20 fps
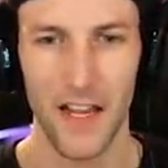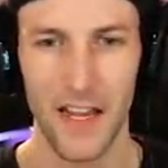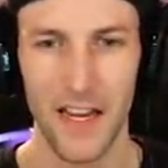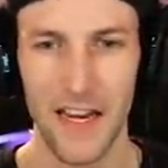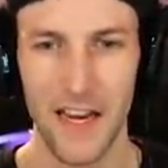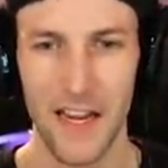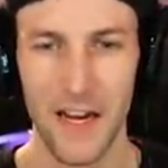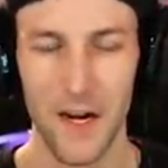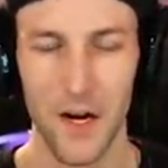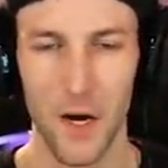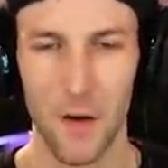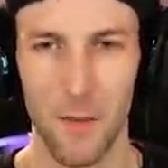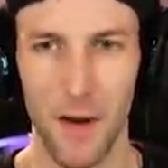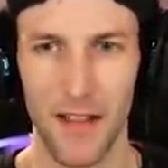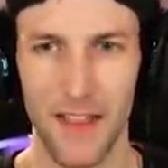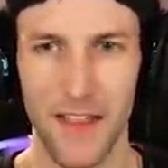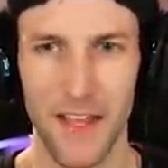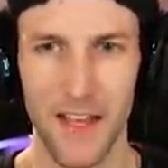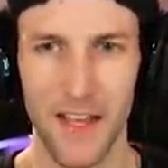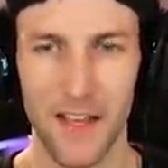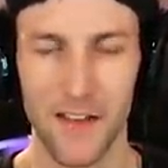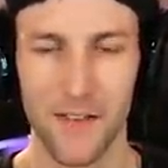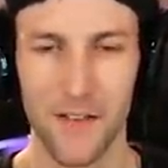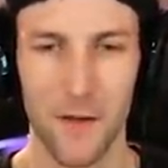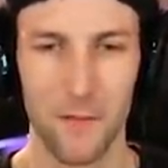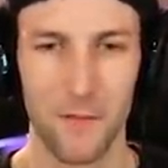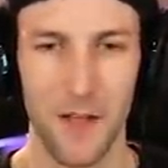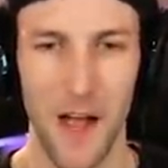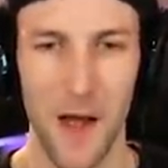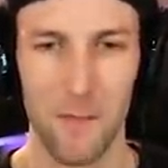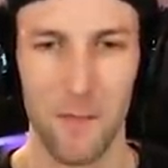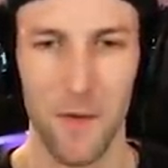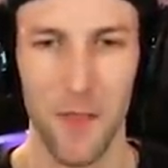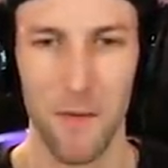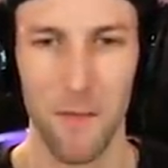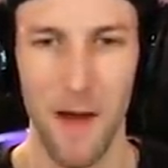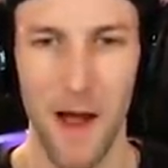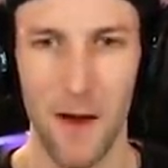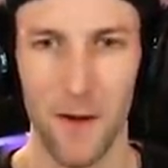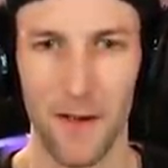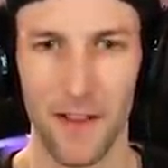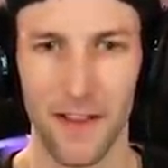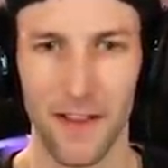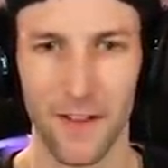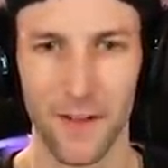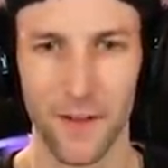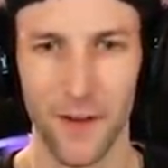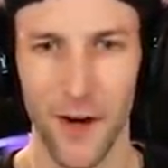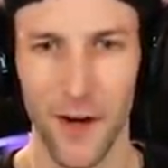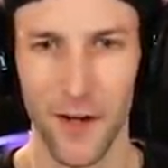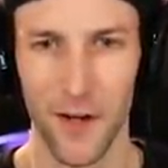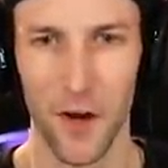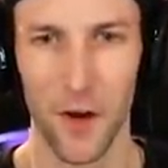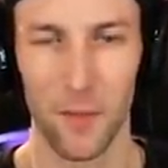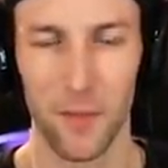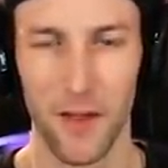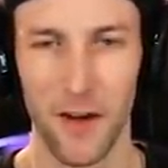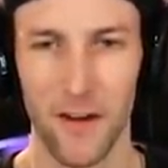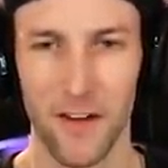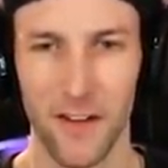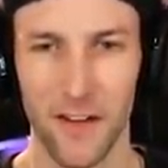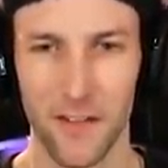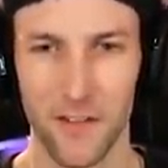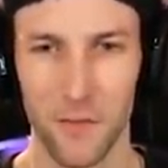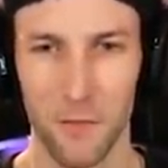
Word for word: I can hear him. I think he's up top on the mountain. Let's try to go up there and